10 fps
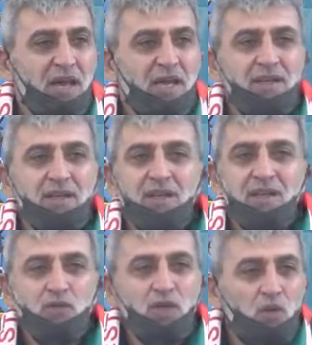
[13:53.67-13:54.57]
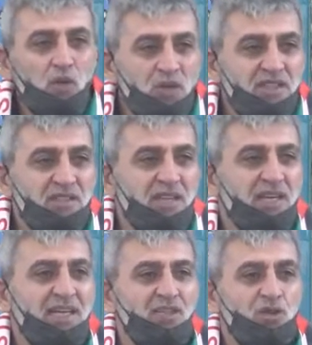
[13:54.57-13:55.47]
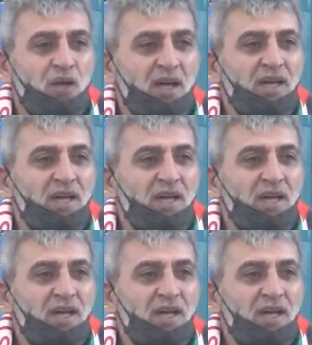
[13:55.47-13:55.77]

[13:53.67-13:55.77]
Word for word: And we always raise dua.